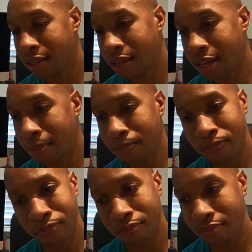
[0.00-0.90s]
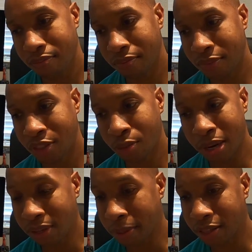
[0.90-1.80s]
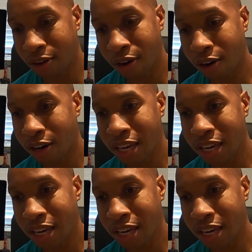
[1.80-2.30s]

Told me everything about the car.